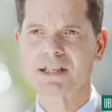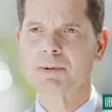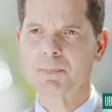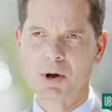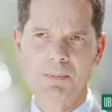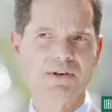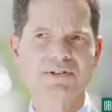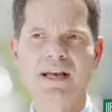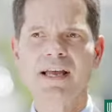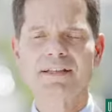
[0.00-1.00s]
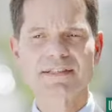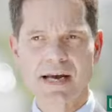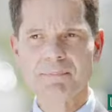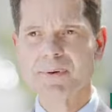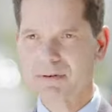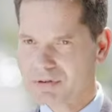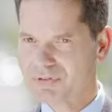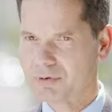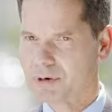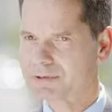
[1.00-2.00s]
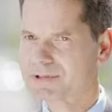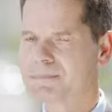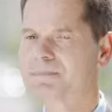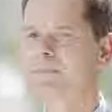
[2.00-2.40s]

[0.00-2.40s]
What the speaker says: unemployment in some peripherals.